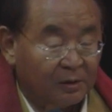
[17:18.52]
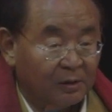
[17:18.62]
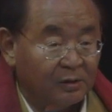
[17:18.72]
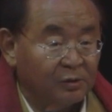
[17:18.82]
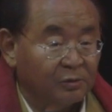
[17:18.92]

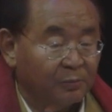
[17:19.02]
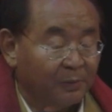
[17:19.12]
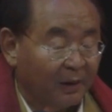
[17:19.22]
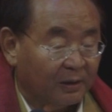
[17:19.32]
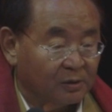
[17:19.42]
continue to
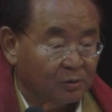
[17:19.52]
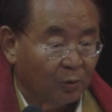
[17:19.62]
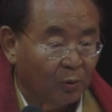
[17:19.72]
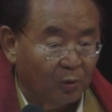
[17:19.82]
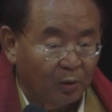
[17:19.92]
practice. The
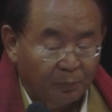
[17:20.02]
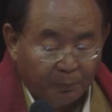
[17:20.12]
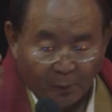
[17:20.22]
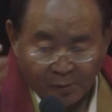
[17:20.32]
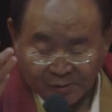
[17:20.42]
whole
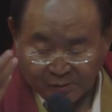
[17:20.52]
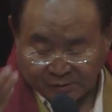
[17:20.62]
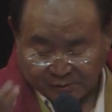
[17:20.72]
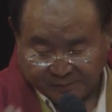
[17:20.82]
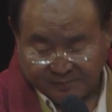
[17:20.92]

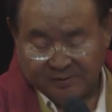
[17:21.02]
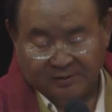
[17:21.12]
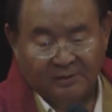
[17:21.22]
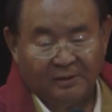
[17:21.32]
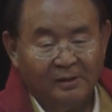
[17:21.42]
point of
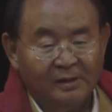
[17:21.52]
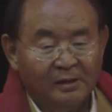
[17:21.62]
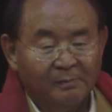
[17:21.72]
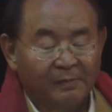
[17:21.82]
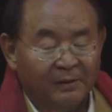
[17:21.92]
this
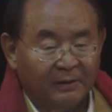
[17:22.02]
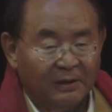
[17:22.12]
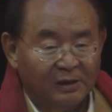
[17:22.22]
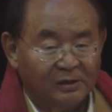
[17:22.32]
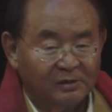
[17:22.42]

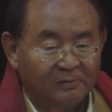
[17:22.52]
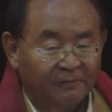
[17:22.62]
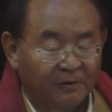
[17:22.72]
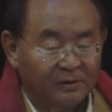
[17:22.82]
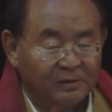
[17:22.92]
meditation
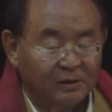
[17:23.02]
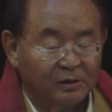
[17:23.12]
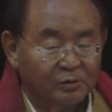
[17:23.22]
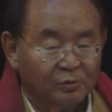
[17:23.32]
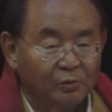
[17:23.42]
first
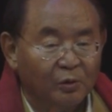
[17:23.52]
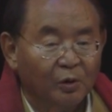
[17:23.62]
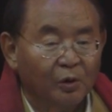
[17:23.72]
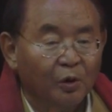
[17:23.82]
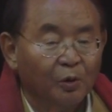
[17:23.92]
is to
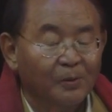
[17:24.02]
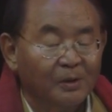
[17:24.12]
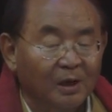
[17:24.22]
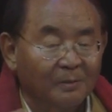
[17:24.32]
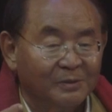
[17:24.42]

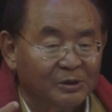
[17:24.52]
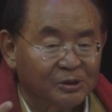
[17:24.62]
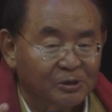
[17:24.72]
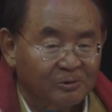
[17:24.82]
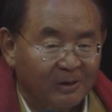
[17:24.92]
overcome
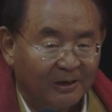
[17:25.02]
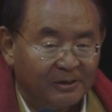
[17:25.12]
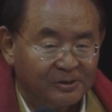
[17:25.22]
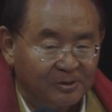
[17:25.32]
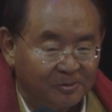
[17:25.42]

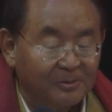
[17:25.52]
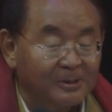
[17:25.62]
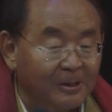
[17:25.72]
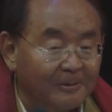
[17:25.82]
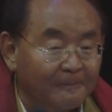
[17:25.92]
distraction. You
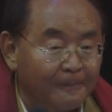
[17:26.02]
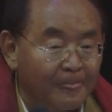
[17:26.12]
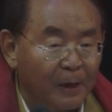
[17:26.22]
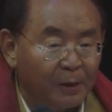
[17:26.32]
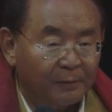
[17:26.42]
understand?
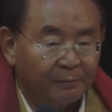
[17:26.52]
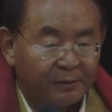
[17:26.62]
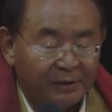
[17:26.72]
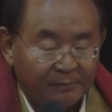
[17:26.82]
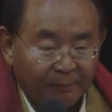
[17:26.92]

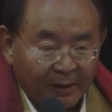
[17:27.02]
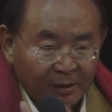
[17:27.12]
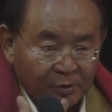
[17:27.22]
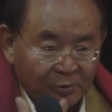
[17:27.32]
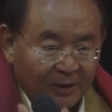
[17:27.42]
Bring
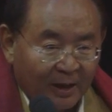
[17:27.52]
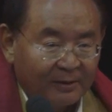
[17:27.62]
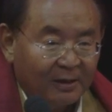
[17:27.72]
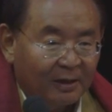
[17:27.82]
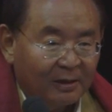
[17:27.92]
mind
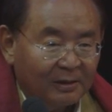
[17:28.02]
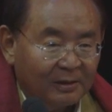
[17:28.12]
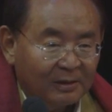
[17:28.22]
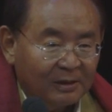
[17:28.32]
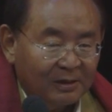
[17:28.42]
together,
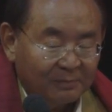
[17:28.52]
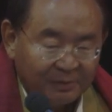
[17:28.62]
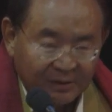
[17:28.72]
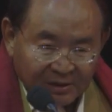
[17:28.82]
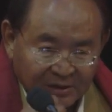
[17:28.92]

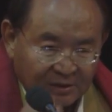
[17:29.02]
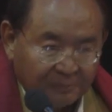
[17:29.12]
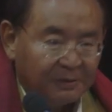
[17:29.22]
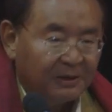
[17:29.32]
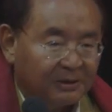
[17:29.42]
bring
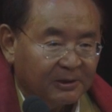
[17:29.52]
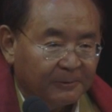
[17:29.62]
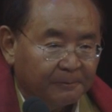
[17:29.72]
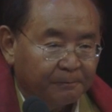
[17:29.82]
stability.